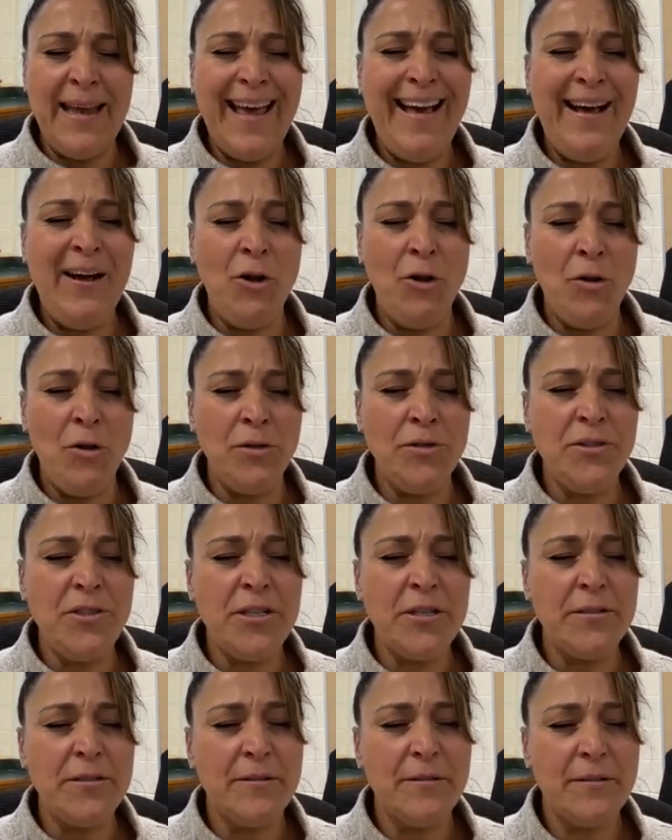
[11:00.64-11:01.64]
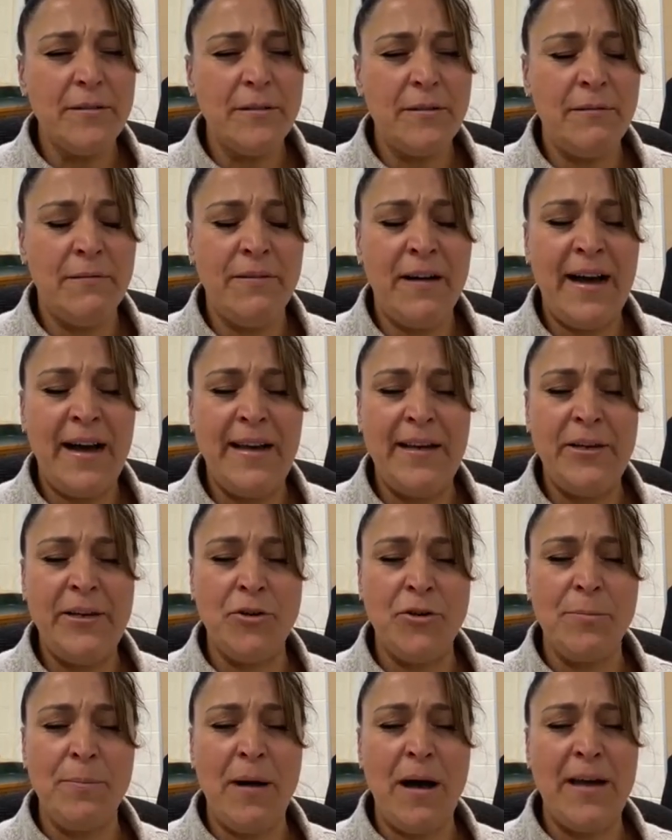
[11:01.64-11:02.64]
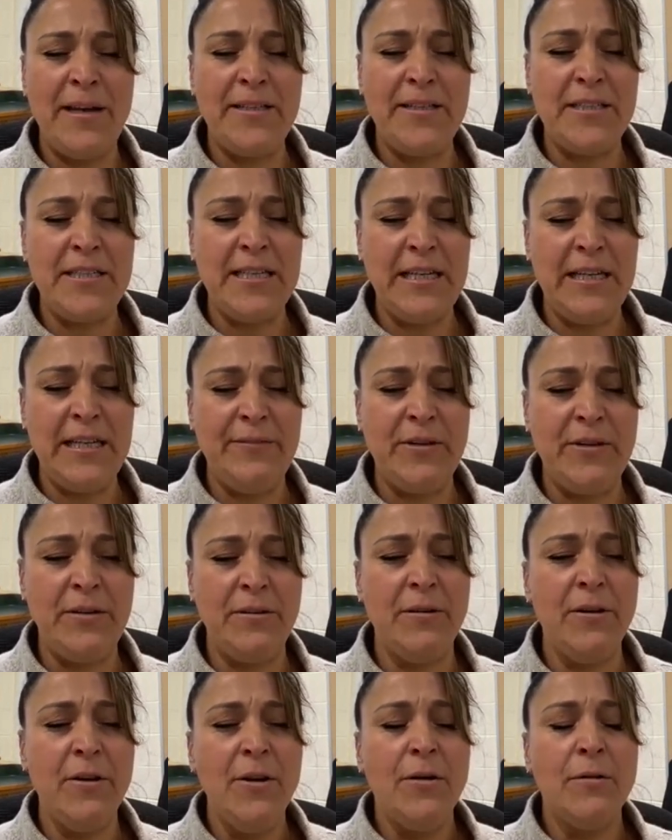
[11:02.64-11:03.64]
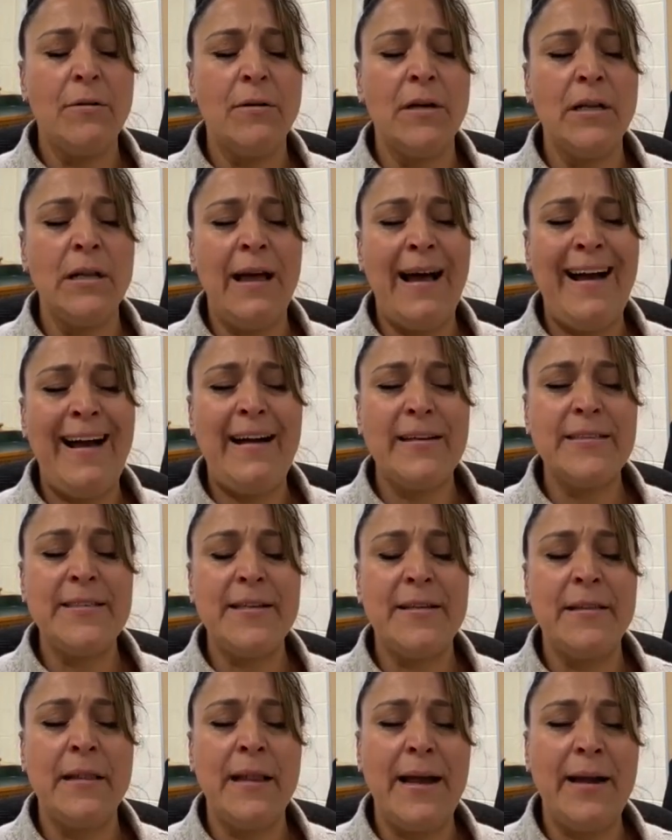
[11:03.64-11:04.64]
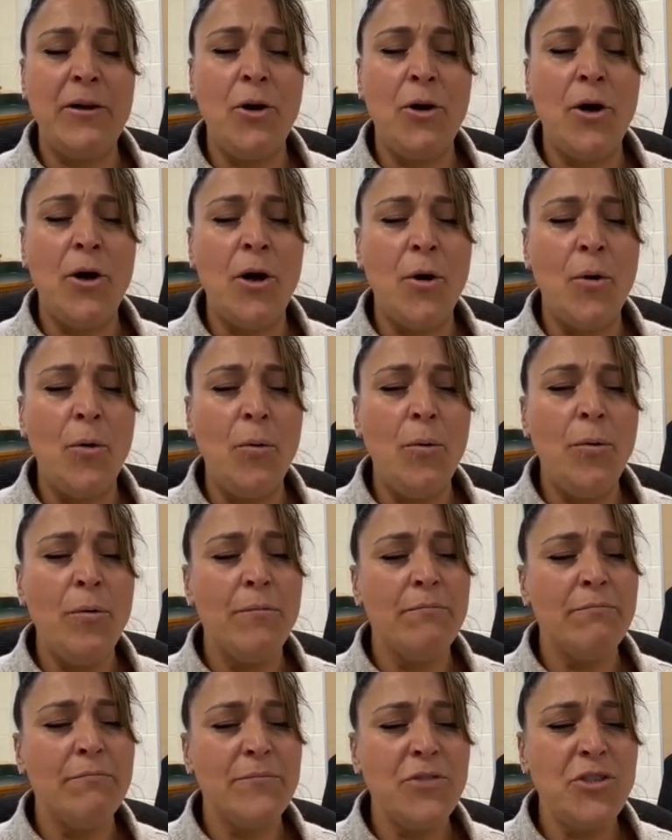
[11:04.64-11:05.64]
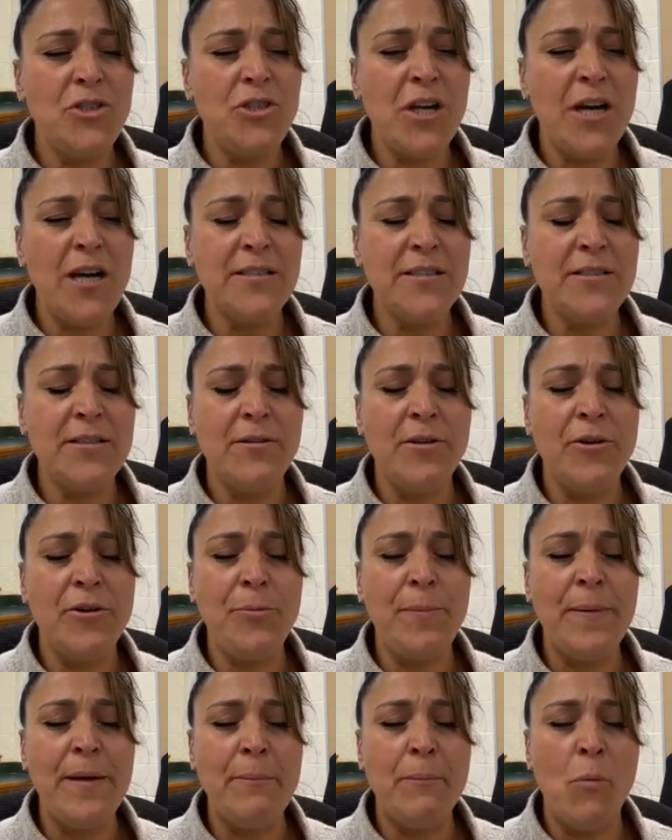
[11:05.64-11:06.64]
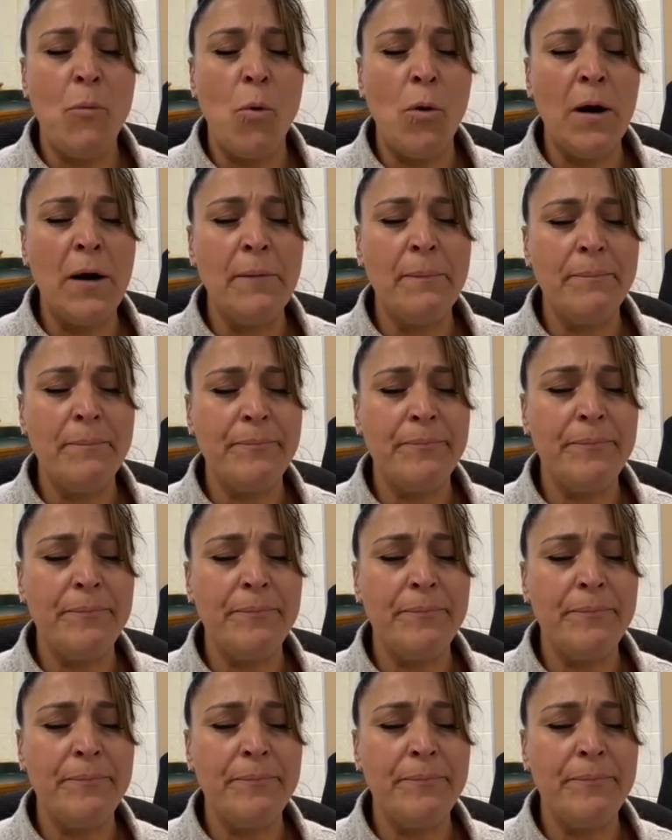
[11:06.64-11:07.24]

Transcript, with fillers: held, inviting your body to even relax and let go just a little bit more.